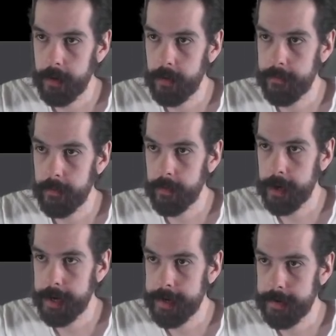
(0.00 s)

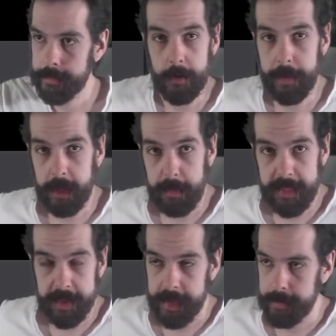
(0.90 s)
override followed by the
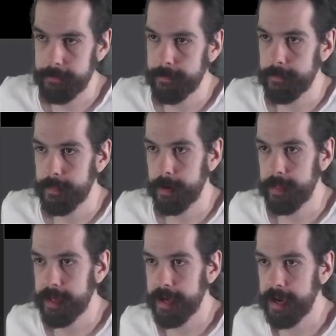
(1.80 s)
method name. So
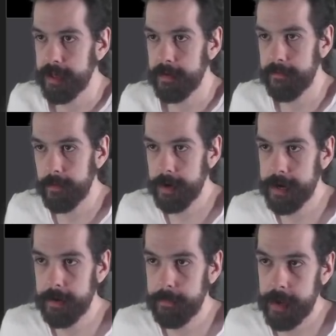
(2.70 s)
in this case,
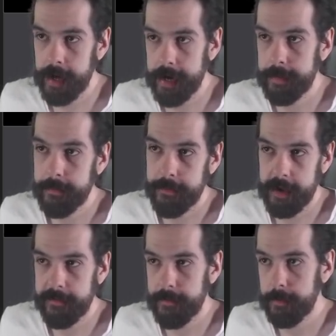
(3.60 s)
void apply
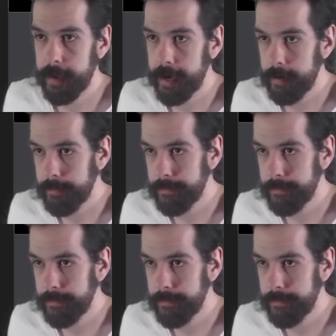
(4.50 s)
transform player.